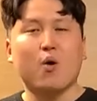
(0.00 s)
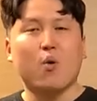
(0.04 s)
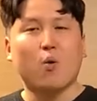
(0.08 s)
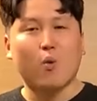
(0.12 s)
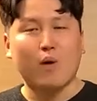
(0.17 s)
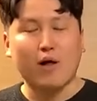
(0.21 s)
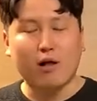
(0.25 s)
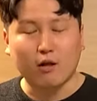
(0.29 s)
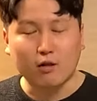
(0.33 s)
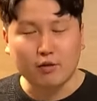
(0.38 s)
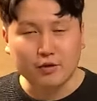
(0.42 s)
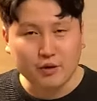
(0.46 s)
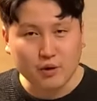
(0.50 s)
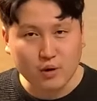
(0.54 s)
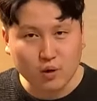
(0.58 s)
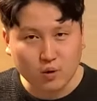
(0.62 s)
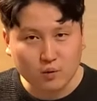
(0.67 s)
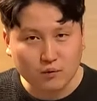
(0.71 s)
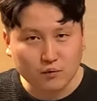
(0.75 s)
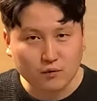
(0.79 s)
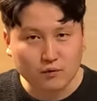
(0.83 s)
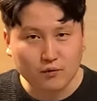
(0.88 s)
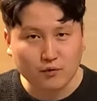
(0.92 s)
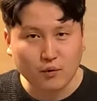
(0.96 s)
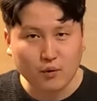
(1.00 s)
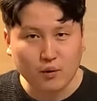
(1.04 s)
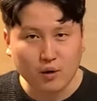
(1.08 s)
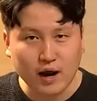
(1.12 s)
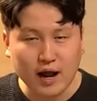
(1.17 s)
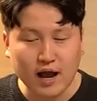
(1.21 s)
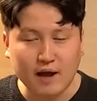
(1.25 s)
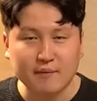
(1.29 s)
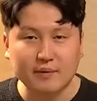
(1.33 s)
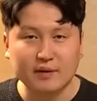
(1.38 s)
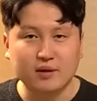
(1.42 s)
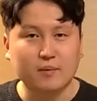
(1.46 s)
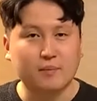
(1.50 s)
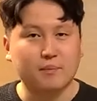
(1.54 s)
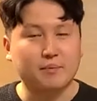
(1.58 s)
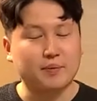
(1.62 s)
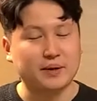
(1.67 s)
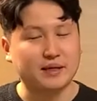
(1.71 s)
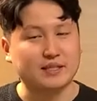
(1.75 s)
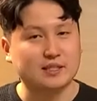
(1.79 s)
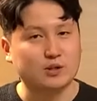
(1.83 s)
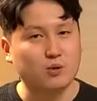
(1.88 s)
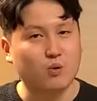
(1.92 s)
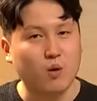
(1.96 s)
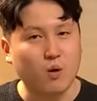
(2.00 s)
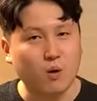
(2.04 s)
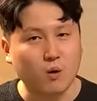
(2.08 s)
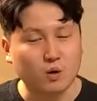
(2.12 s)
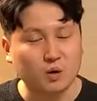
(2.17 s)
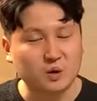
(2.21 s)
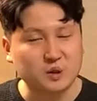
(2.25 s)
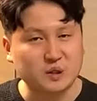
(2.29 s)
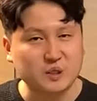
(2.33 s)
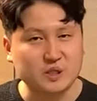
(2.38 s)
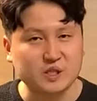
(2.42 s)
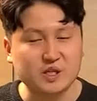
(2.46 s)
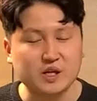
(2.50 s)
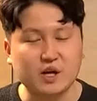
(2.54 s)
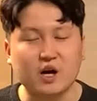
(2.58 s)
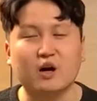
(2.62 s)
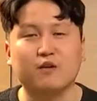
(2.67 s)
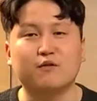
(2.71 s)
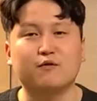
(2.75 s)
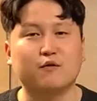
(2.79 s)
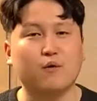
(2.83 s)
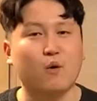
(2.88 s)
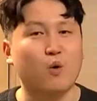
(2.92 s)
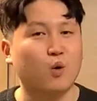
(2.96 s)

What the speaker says: well known for having the best quality of